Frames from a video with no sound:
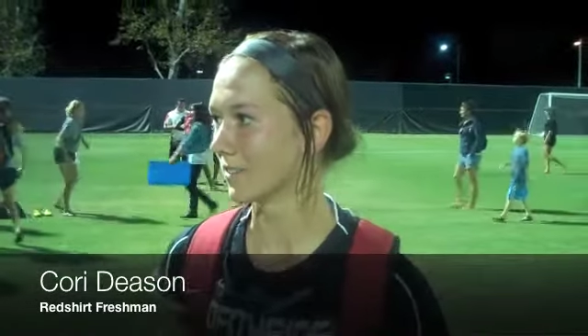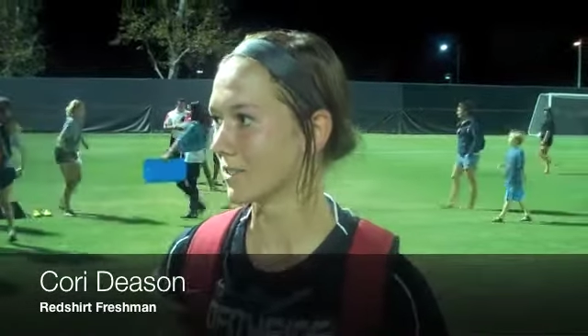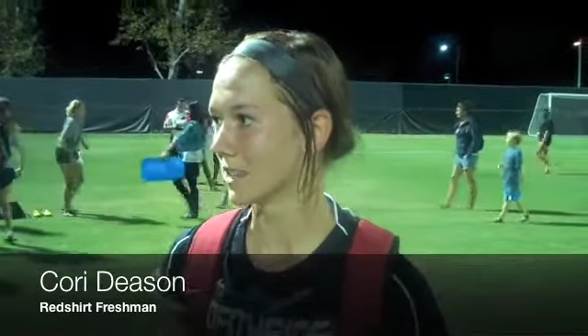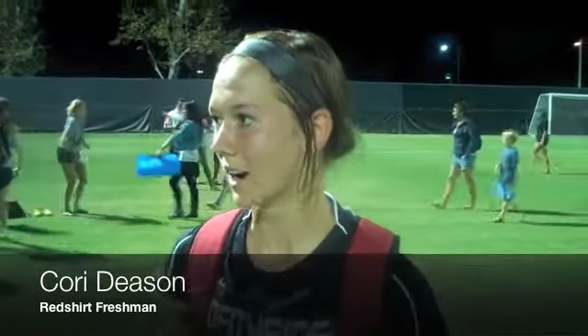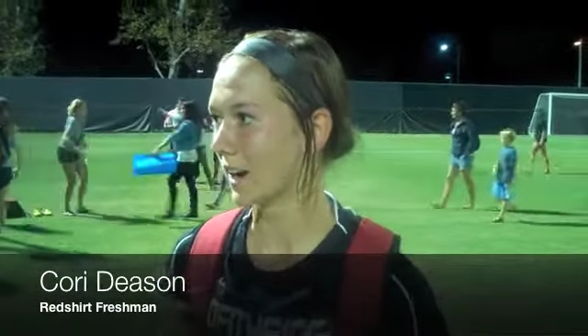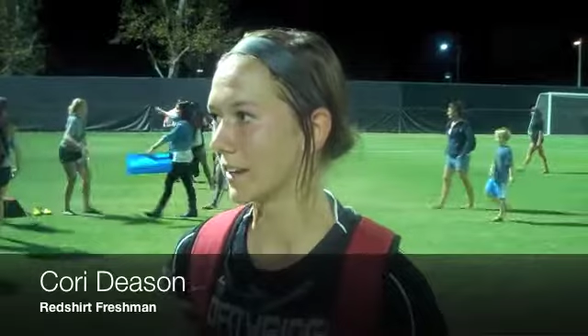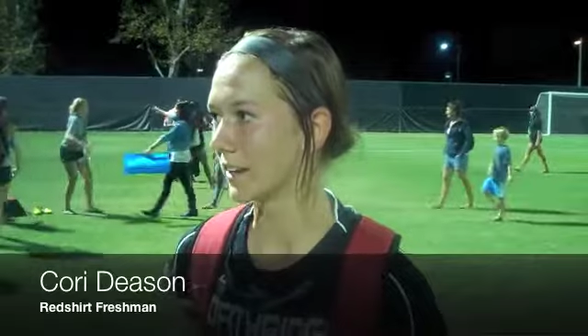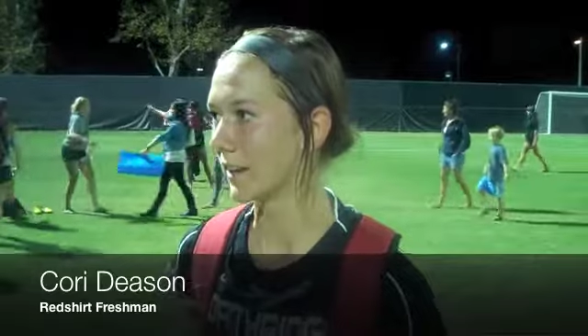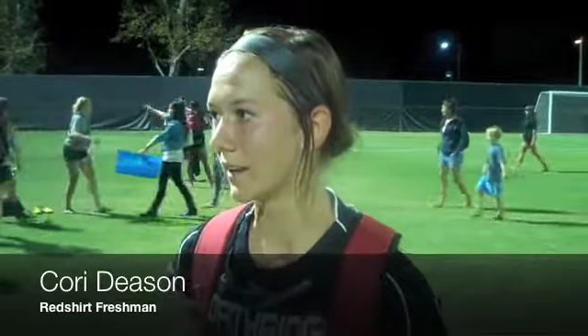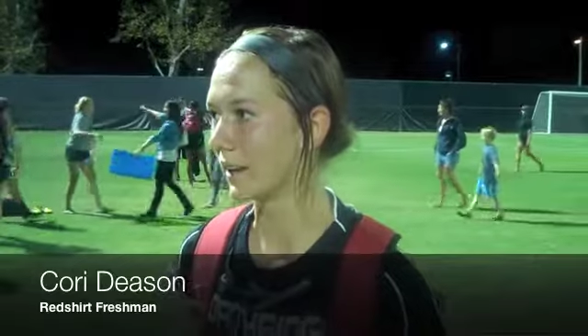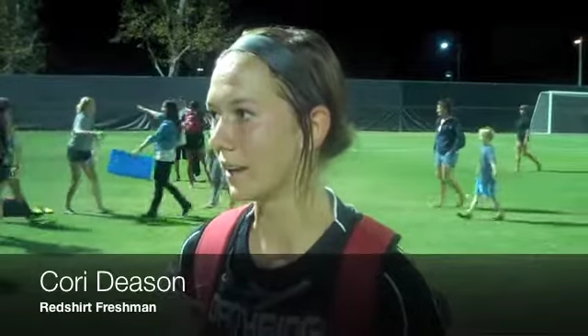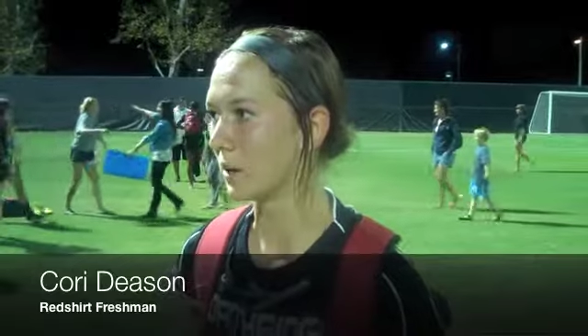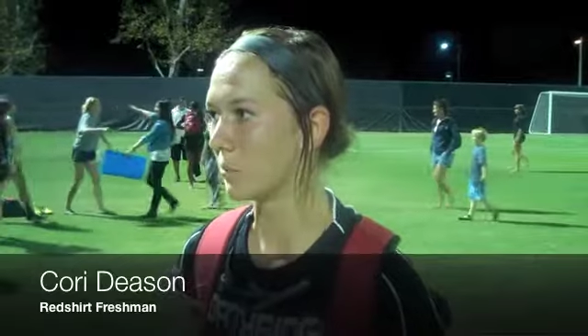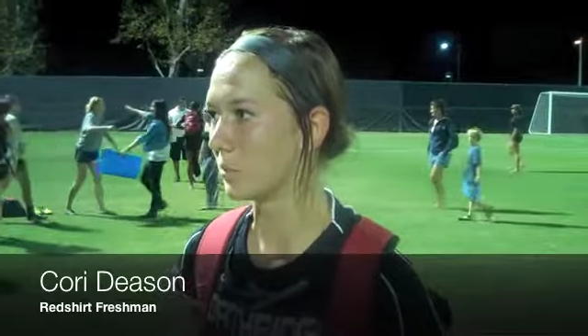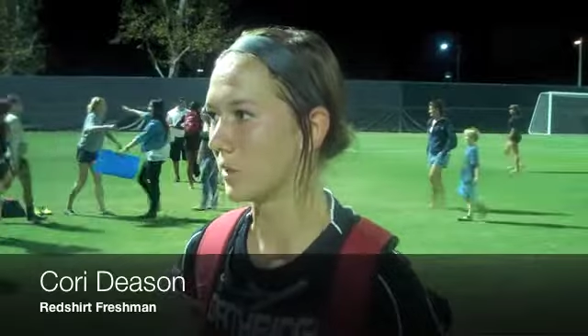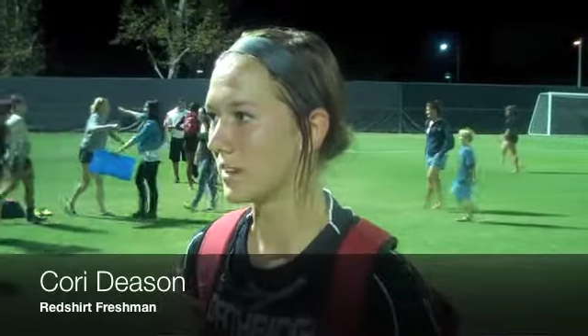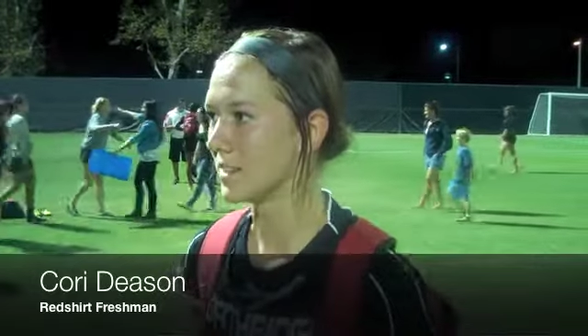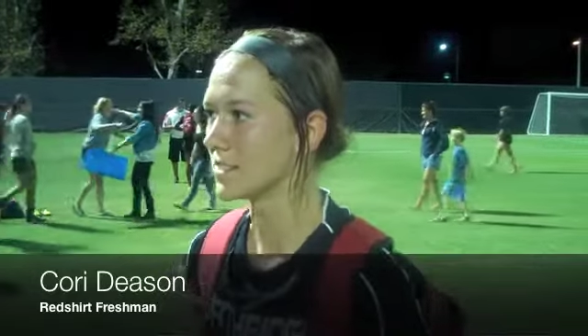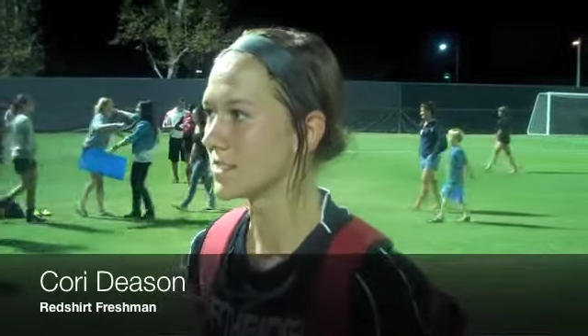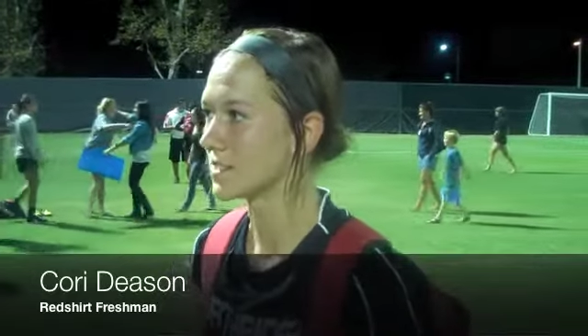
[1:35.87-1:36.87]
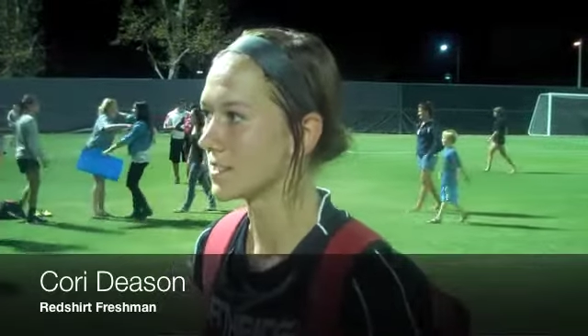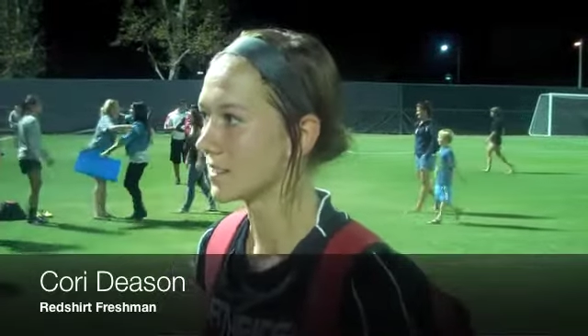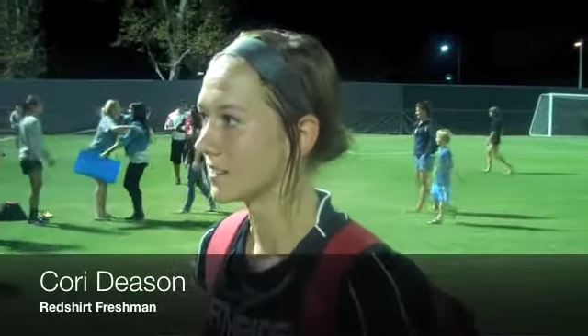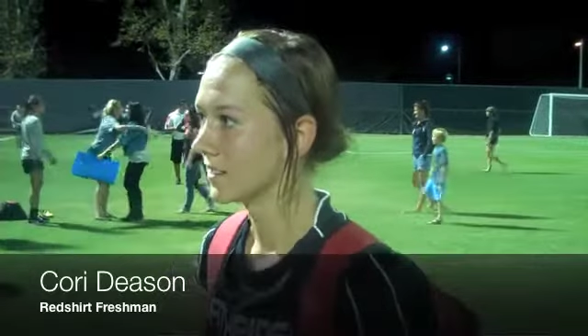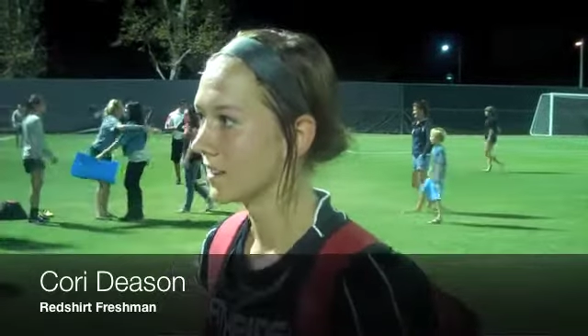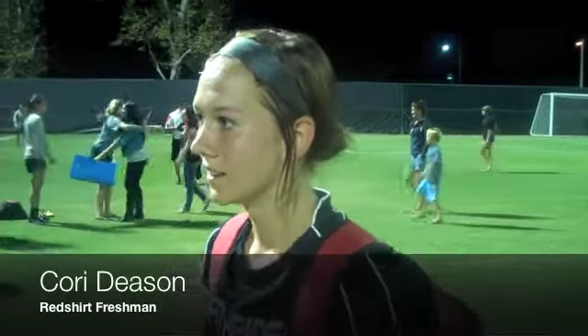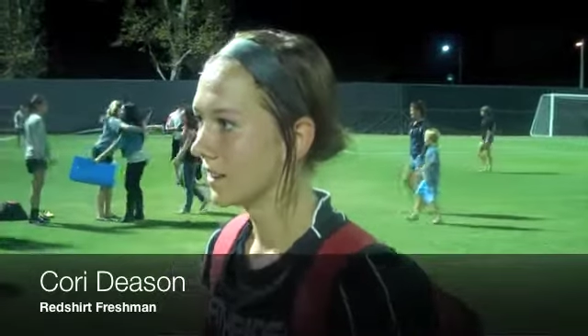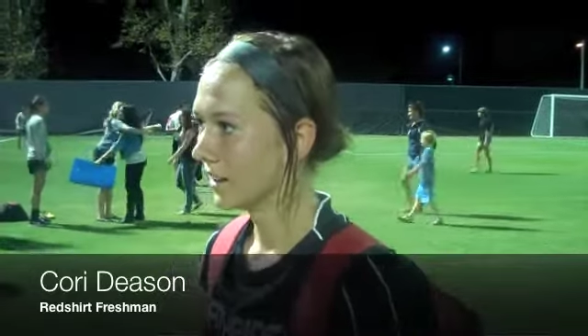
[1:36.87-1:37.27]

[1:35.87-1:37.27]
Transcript: try to get a piece